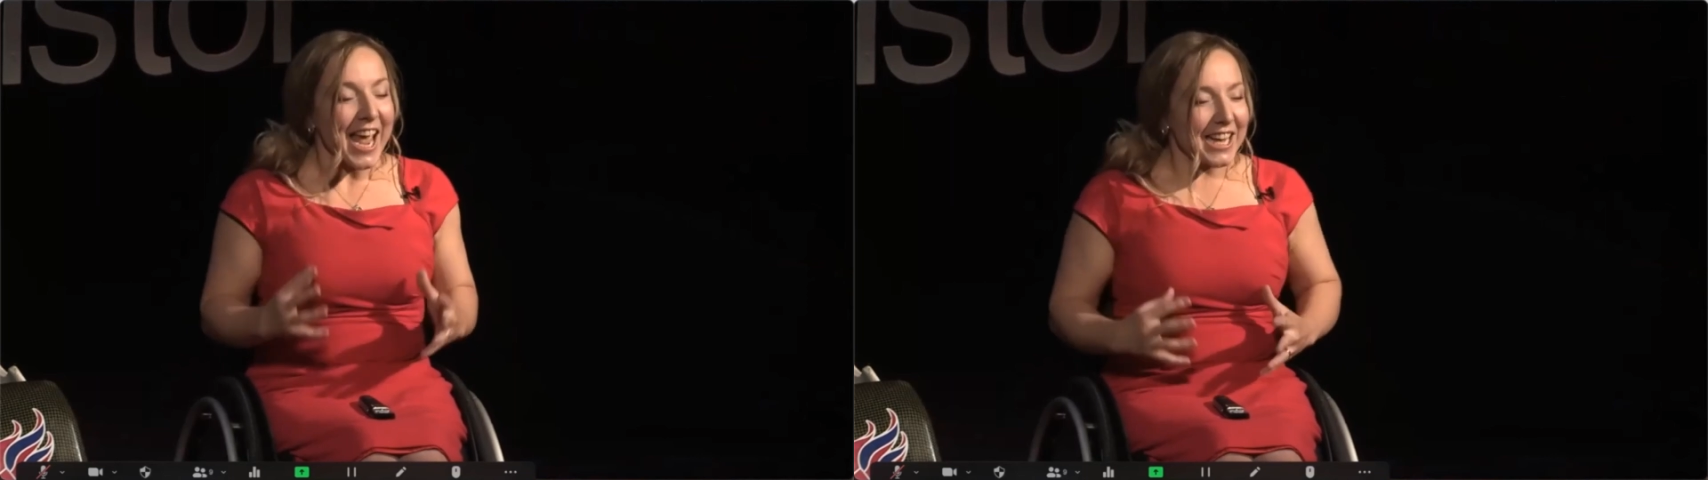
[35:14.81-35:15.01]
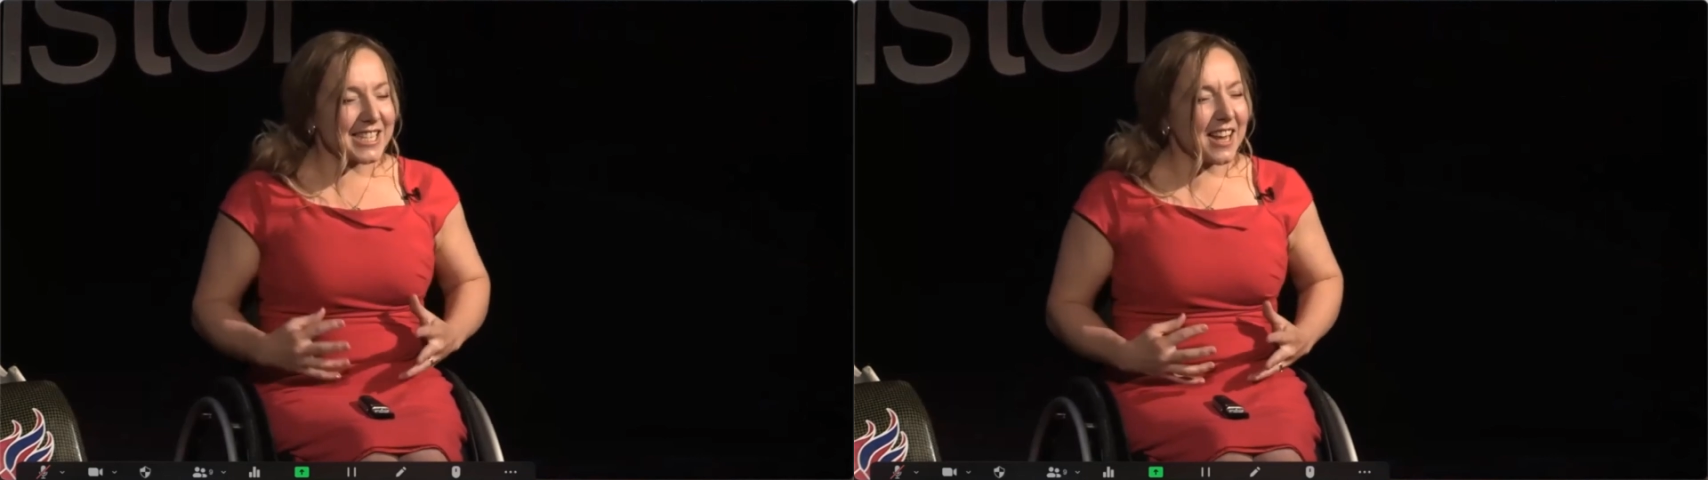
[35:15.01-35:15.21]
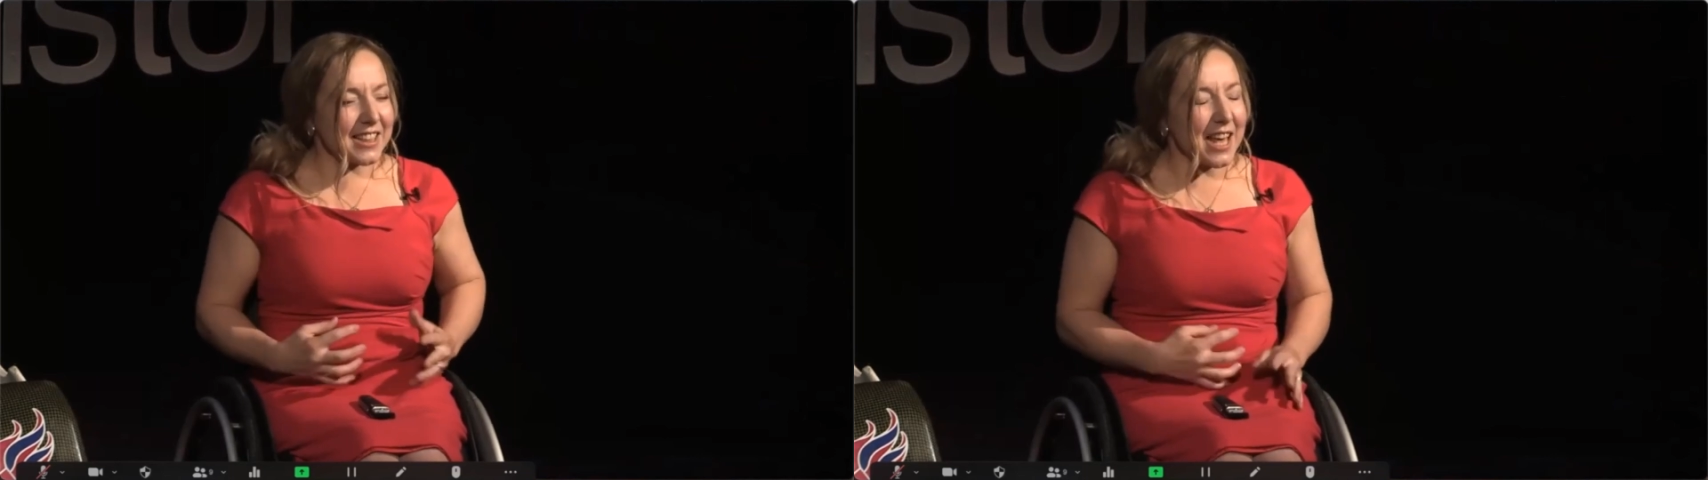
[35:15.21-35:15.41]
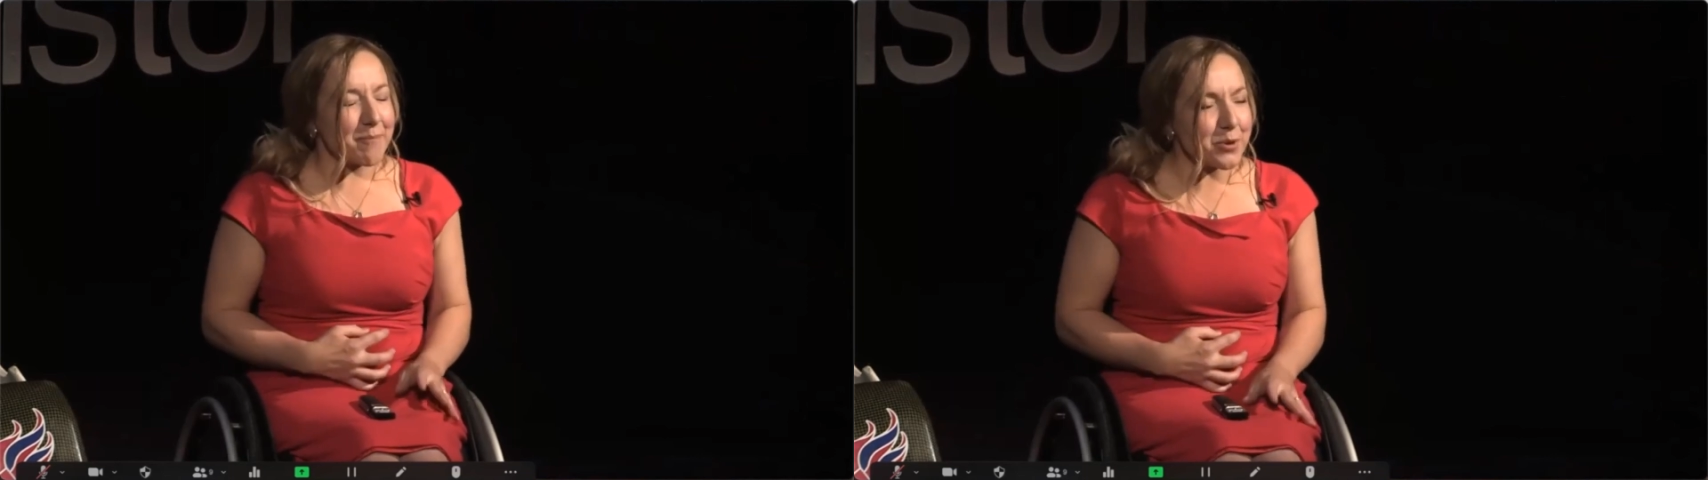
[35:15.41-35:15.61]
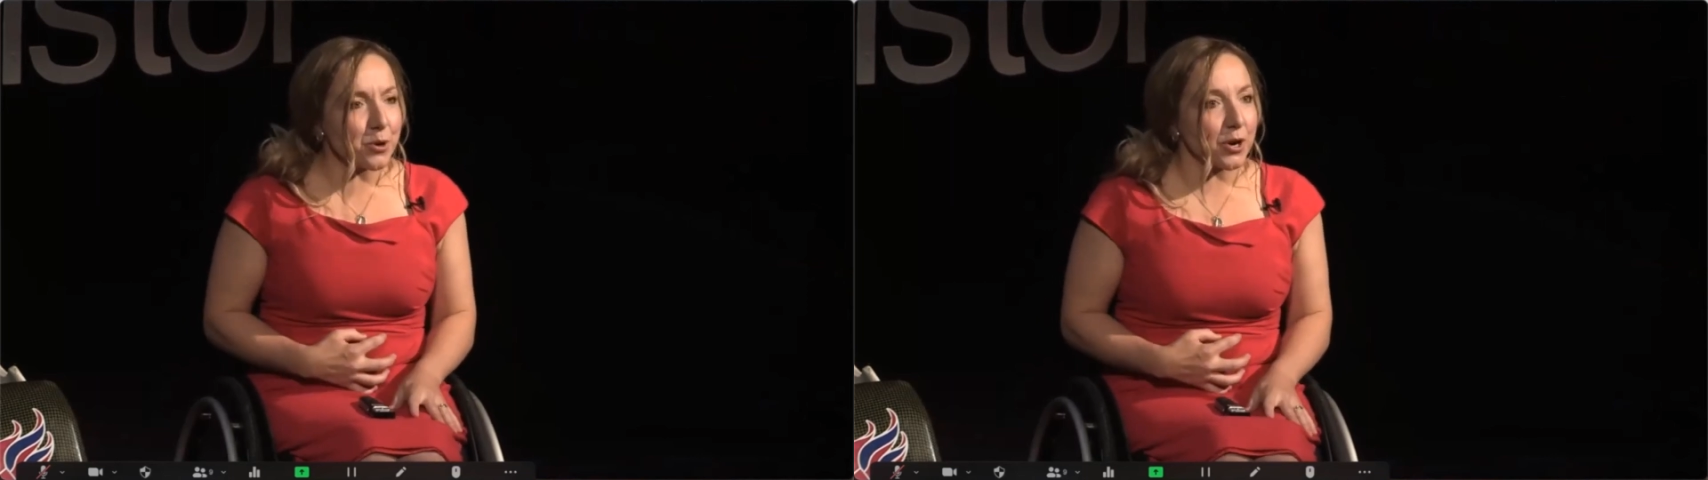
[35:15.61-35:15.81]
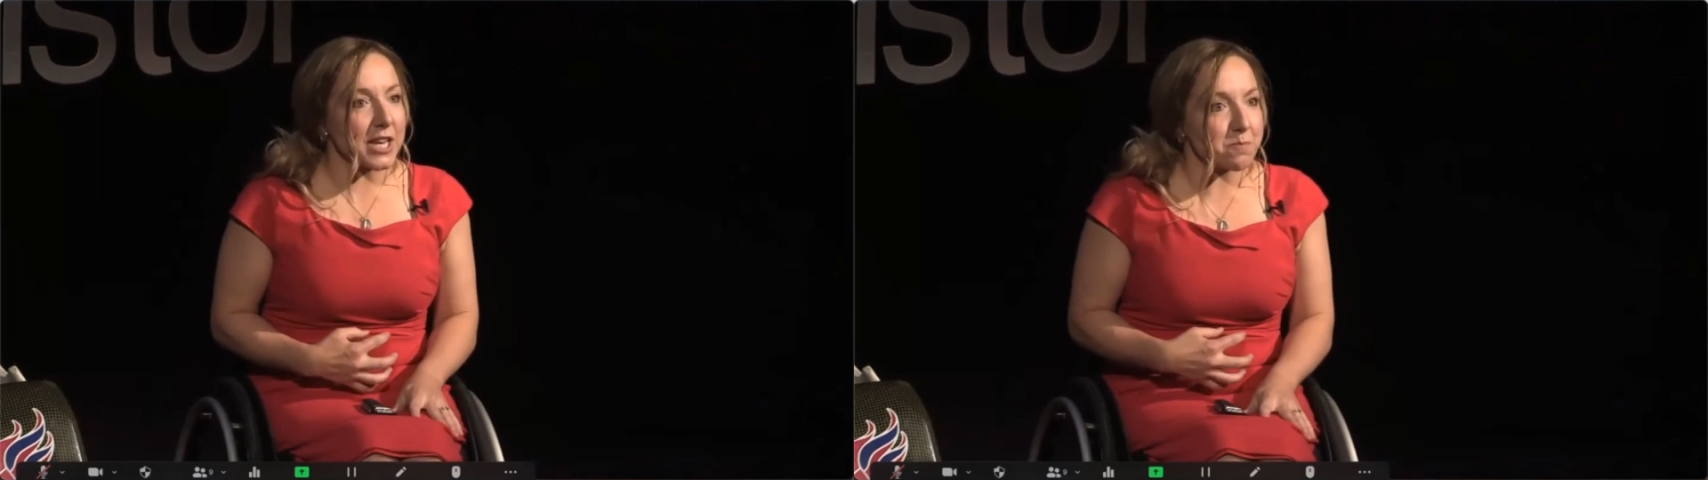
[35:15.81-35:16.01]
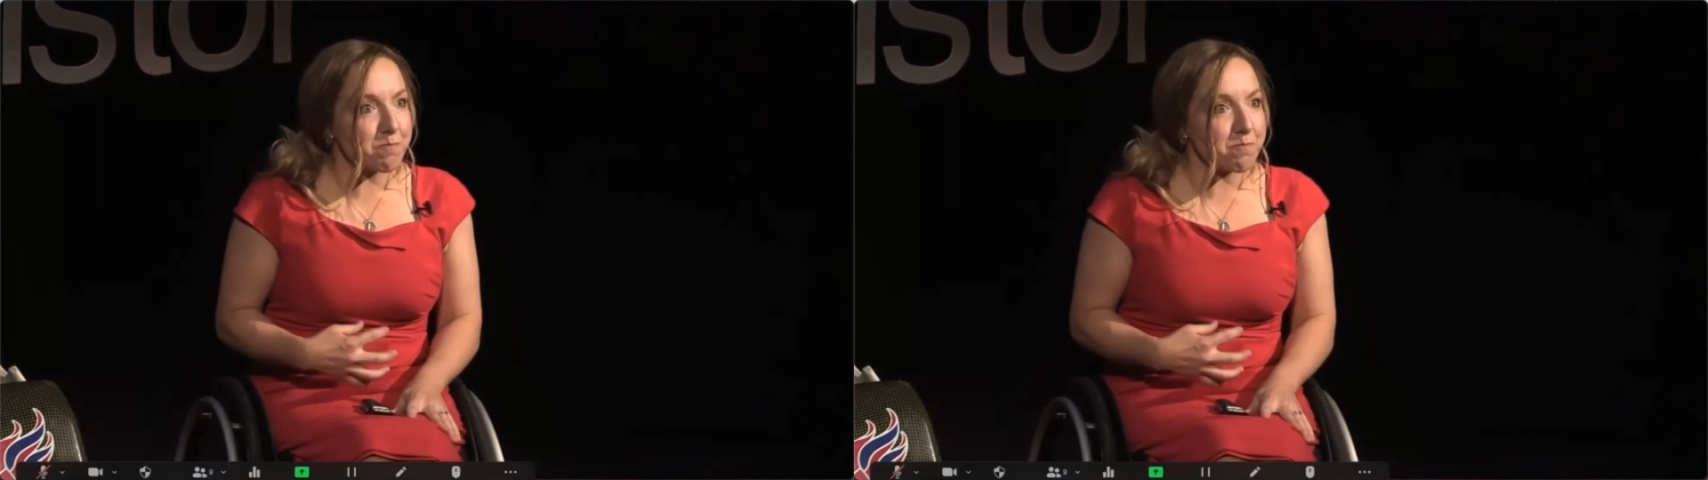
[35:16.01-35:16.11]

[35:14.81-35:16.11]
It's like that ball is